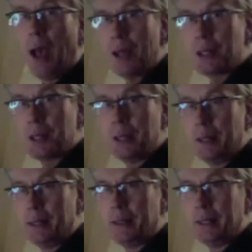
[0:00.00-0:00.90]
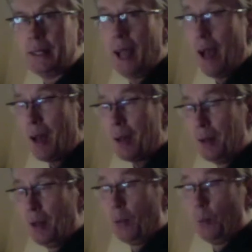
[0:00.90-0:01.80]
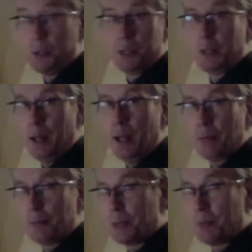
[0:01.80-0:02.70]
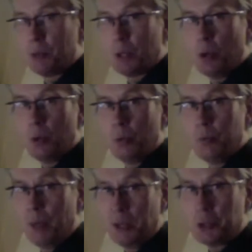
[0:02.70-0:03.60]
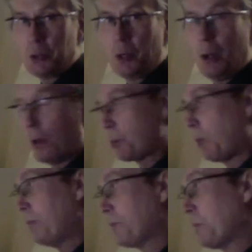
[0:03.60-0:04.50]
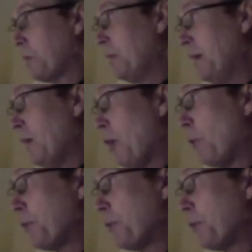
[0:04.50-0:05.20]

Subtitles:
accent in the ya, which is the left. So let's do the last one. So on the